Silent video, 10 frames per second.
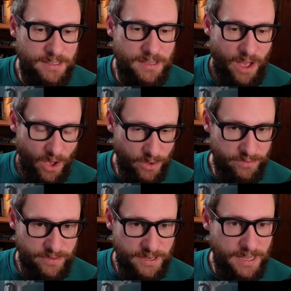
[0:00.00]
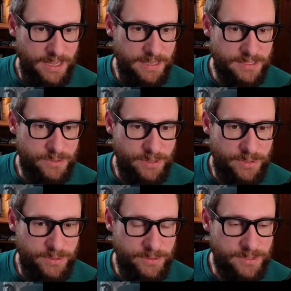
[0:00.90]
overlay. That's quite
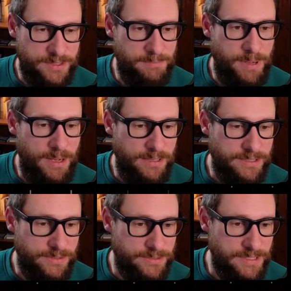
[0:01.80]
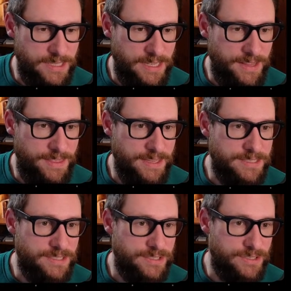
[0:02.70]
cool. Got some particles in there.
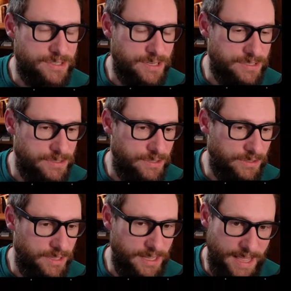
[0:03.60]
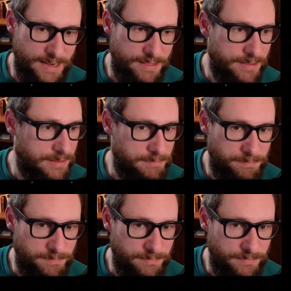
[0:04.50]
This just doesn't look like anything.
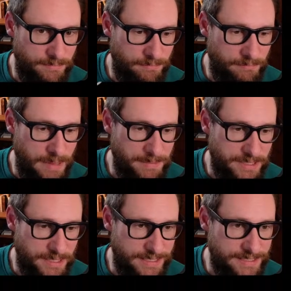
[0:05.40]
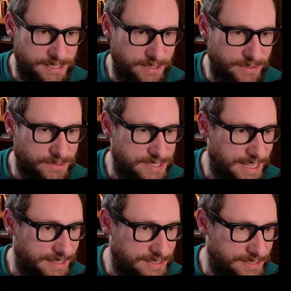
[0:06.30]
Maybe it's internal
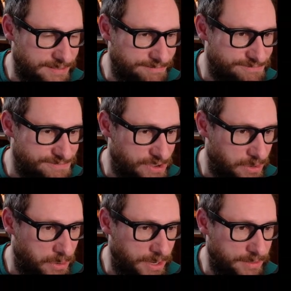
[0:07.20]
skeleton. Not quite